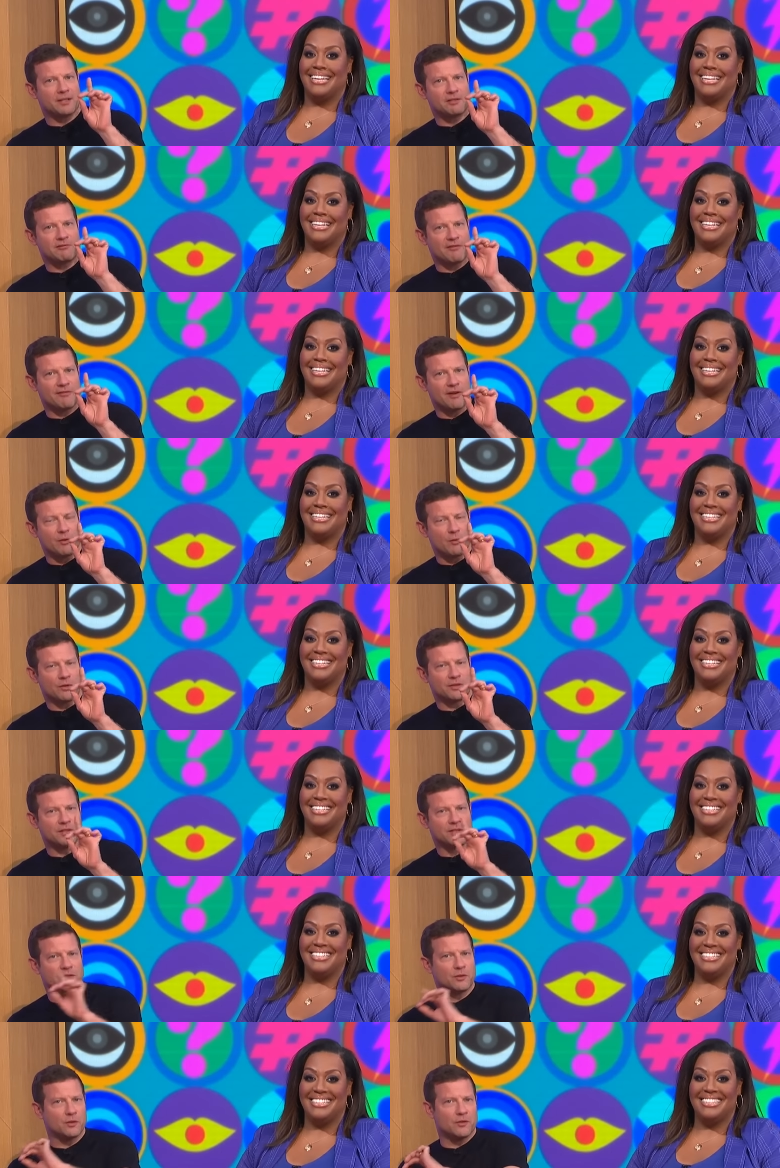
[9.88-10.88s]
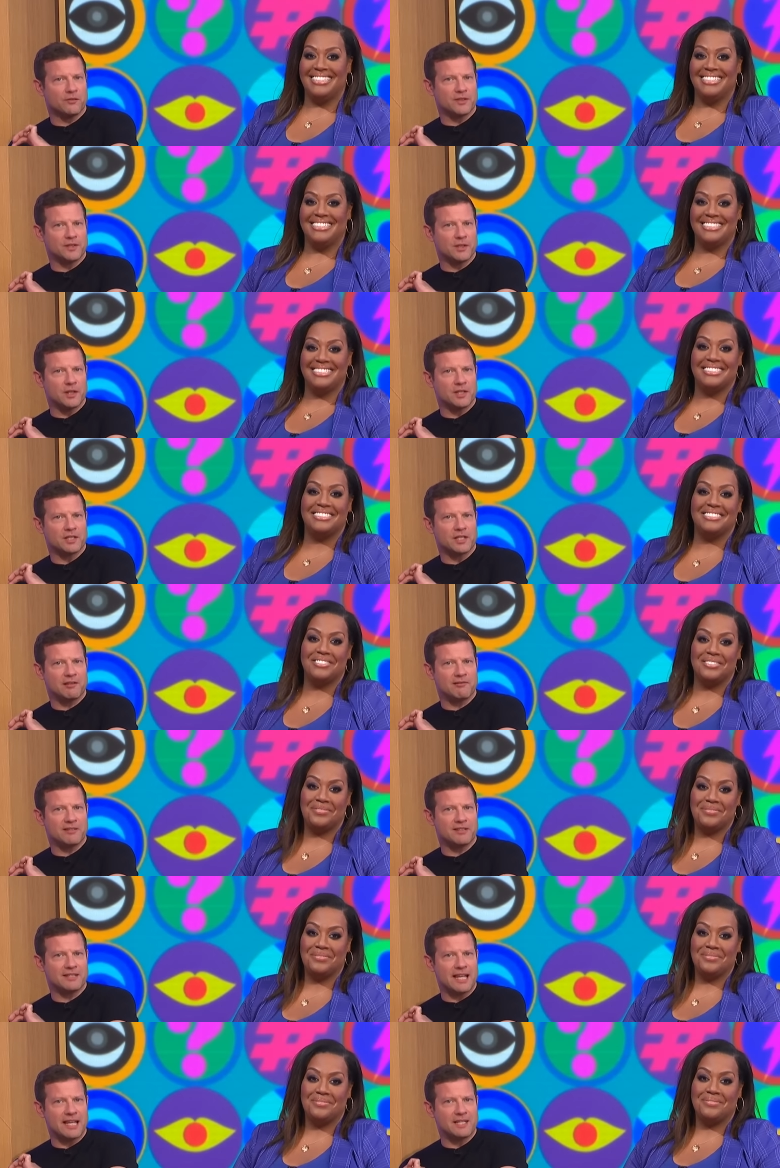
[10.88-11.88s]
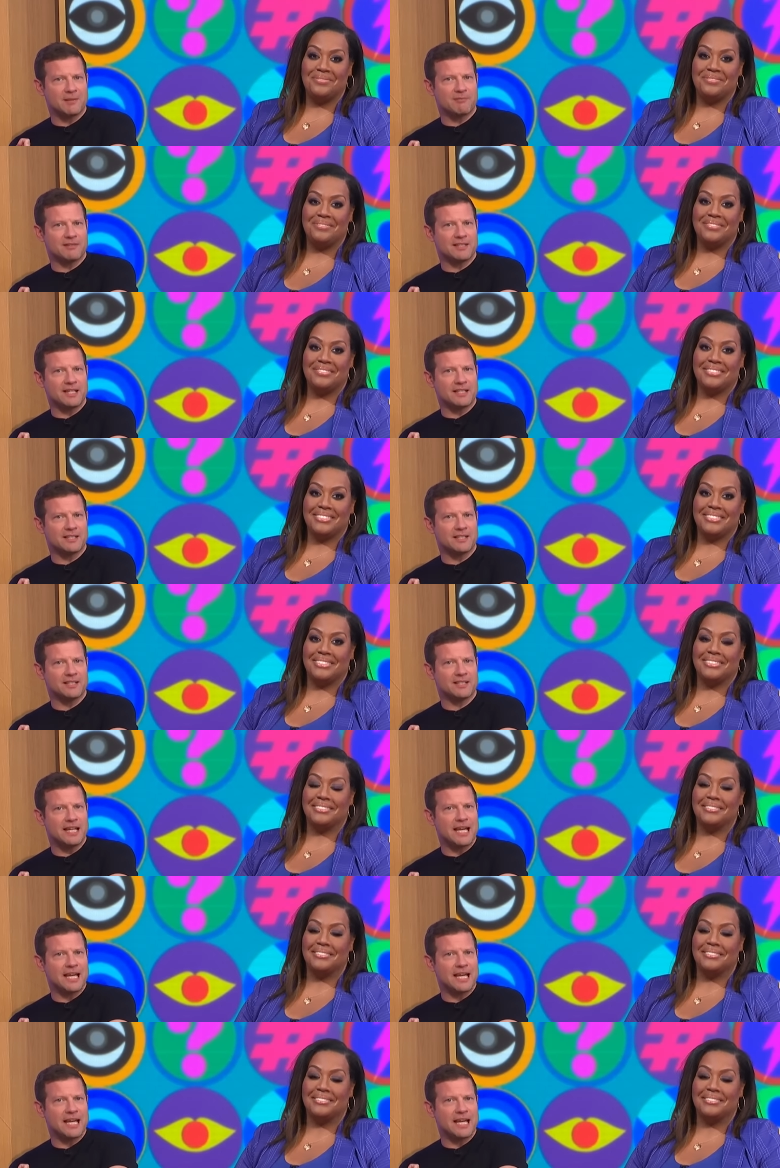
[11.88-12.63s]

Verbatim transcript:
Speaker 1: to reveal what's in store for the new series than the presenters